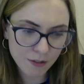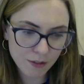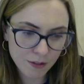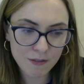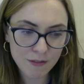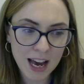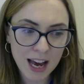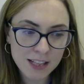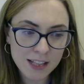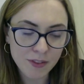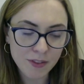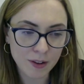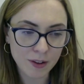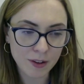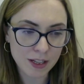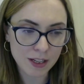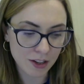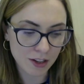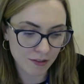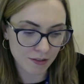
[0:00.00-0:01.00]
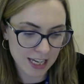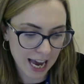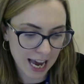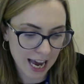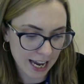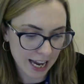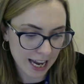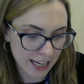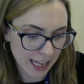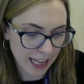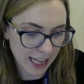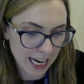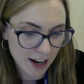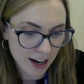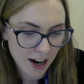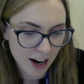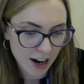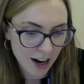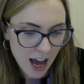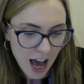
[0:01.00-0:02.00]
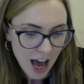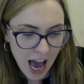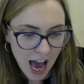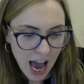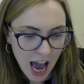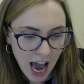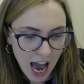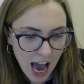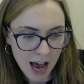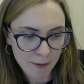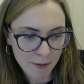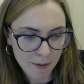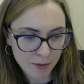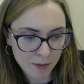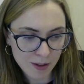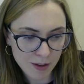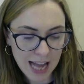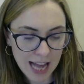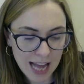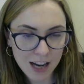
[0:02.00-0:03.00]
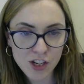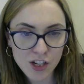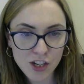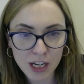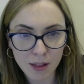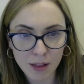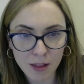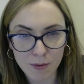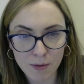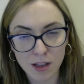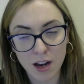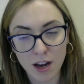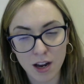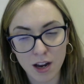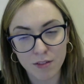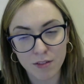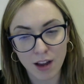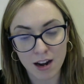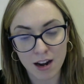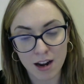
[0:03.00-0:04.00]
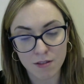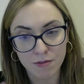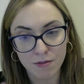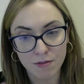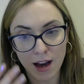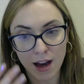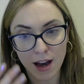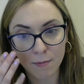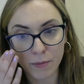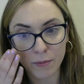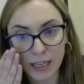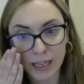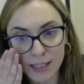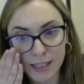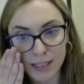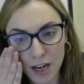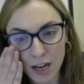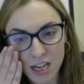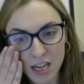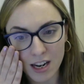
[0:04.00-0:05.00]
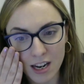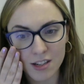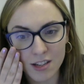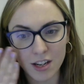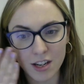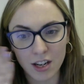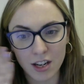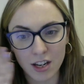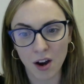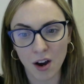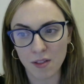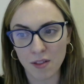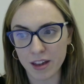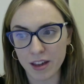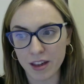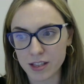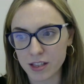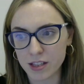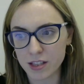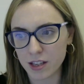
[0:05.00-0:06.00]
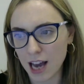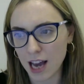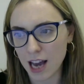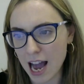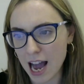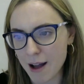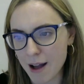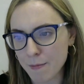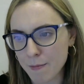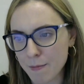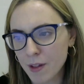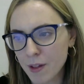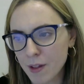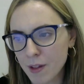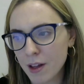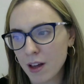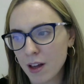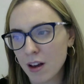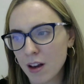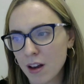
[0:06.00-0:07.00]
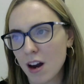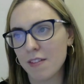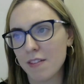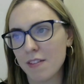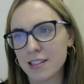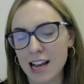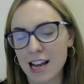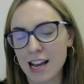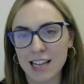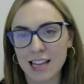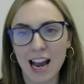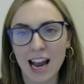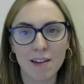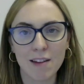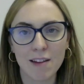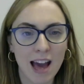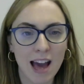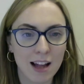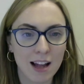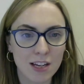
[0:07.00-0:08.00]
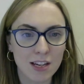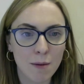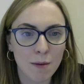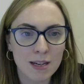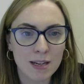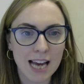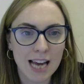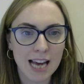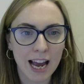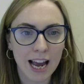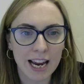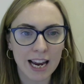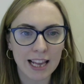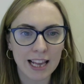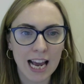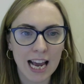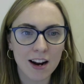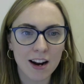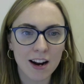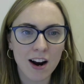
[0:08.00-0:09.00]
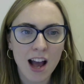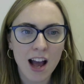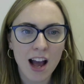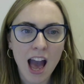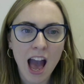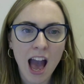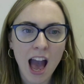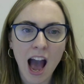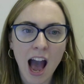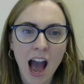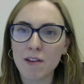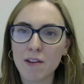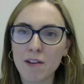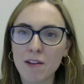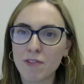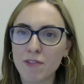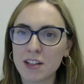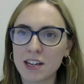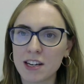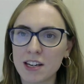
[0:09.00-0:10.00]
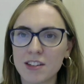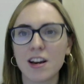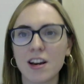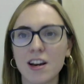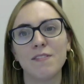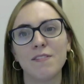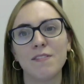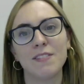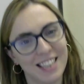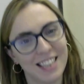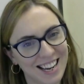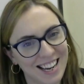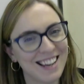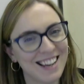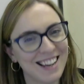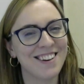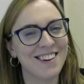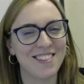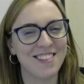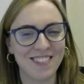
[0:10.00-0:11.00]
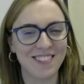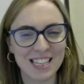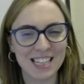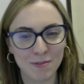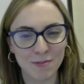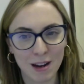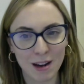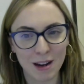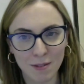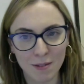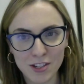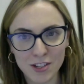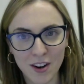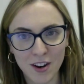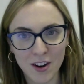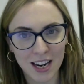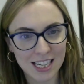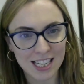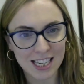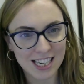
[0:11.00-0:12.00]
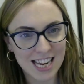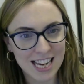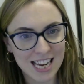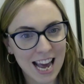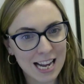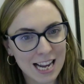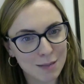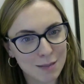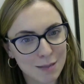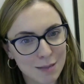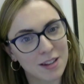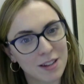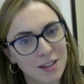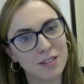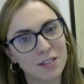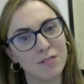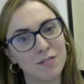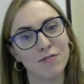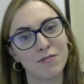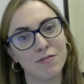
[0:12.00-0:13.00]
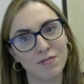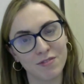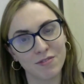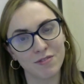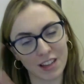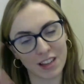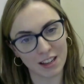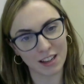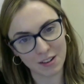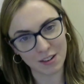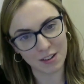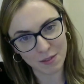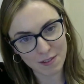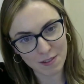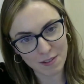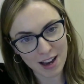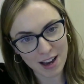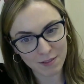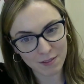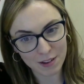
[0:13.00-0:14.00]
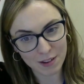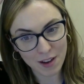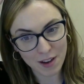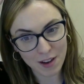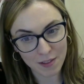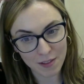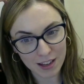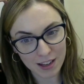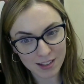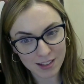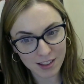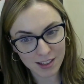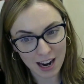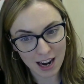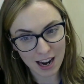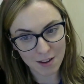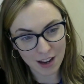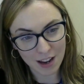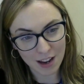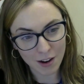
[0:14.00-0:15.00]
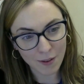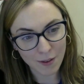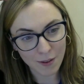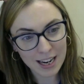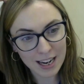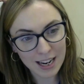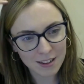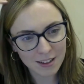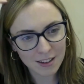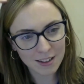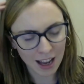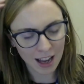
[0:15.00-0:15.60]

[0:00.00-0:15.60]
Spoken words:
So we fast forward sort of a decade later. So last year there was a lot of kind of research into how this has kind of held up a decade later, and they found that obviously the reason why we're talking today is because of we've had this kind of increase